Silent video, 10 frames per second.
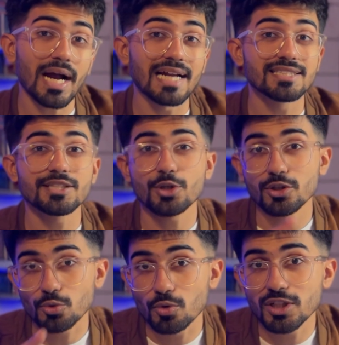adds it
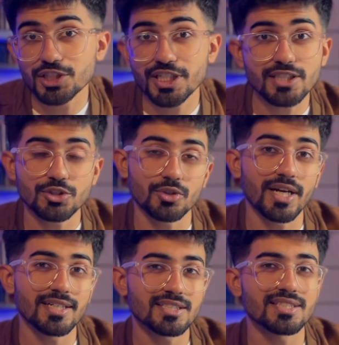on Google Sheets so
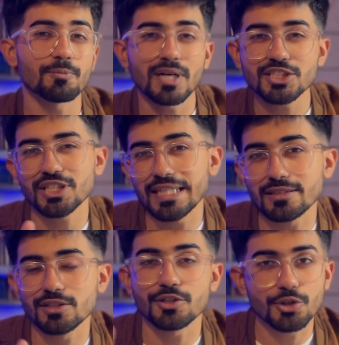that it's much
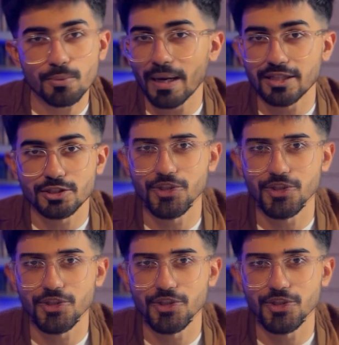easier to manage.